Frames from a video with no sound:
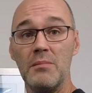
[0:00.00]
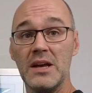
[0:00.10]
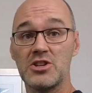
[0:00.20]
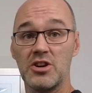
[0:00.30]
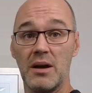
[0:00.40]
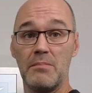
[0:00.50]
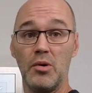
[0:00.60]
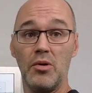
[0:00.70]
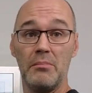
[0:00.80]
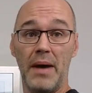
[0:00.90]
make sure I
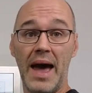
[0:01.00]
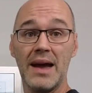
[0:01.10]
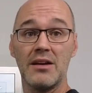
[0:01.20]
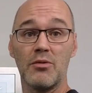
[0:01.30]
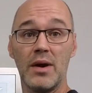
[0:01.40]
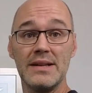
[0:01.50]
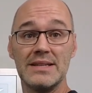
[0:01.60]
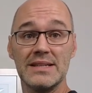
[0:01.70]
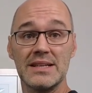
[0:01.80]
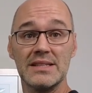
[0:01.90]
pull back a right
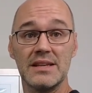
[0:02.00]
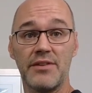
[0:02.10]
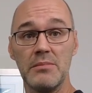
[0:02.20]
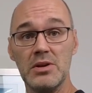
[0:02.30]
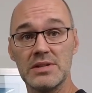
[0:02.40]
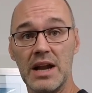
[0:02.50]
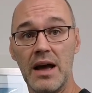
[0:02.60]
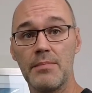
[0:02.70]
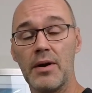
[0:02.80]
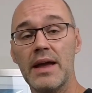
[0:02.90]
distance if I'm using
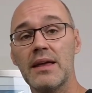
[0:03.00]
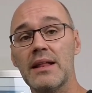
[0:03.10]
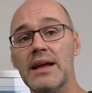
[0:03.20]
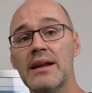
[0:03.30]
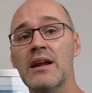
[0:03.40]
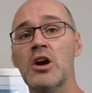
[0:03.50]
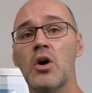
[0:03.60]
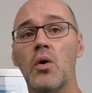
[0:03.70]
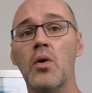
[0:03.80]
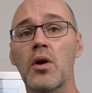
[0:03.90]
hyperangulated,
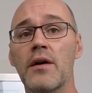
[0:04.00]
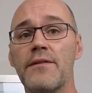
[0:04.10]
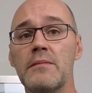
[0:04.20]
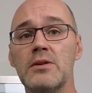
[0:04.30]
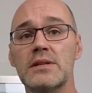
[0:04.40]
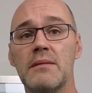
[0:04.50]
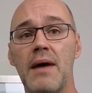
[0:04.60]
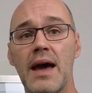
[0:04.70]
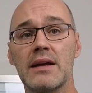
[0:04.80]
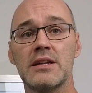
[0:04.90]
or if I'm using a
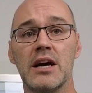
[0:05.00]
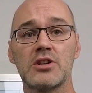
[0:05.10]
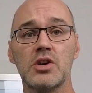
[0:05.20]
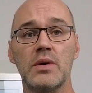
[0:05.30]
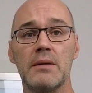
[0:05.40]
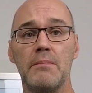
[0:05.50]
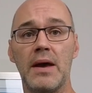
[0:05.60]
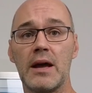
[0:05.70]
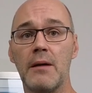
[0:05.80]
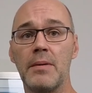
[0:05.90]
Macintosh, go in and
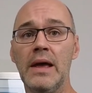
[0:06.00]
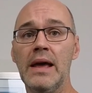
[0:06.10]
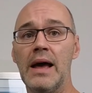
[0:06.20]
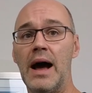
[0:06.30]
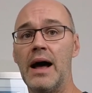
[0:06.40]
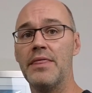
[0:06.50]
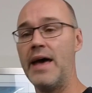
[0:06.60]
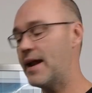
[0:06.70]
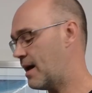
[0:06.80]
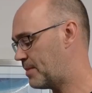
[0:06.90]
pick up
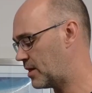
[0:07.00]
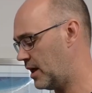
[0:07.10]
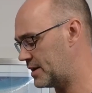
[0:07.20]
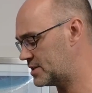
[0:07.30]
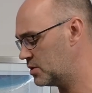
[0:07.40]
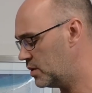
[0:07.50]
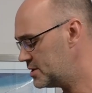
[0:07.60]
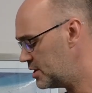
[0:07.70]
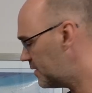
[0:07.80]
that epiglottis. So once